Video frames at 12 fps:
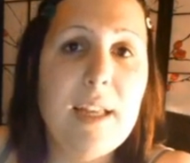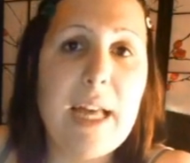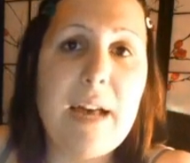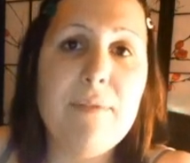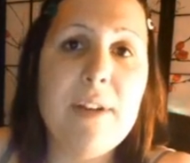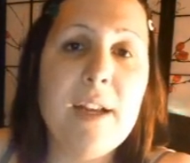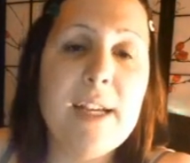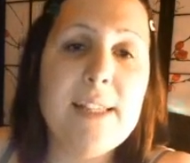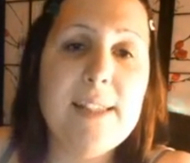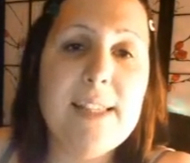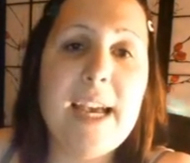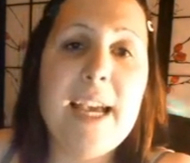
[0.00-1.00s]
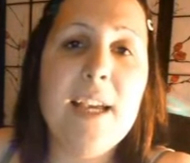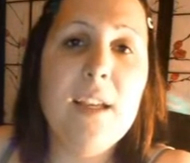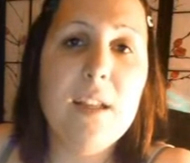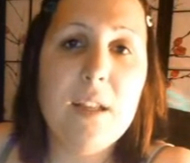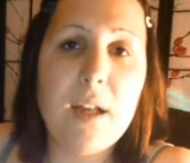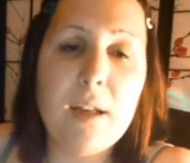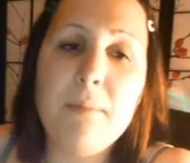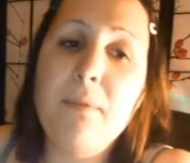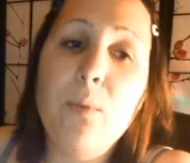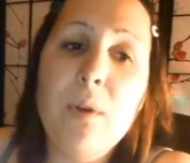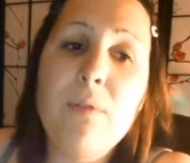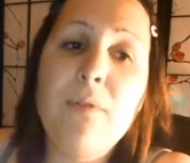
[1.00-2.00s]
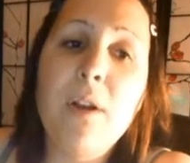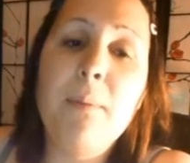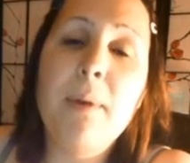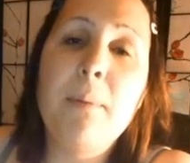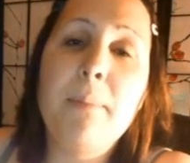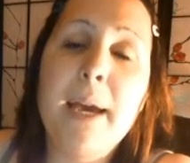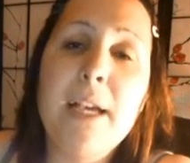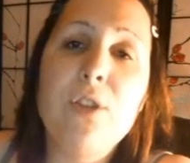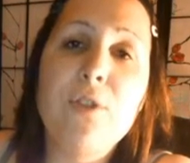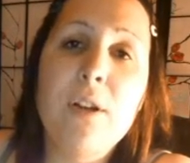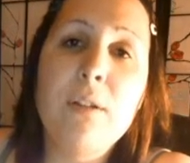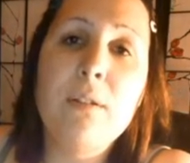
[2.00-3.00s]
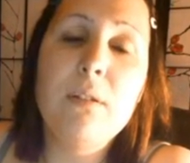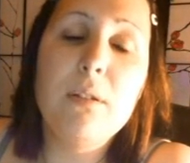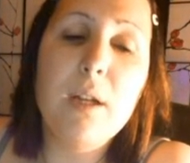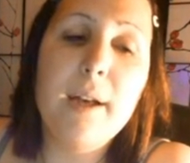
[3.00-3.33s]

Have a nice day. Um, if you want to follow me on Patreon,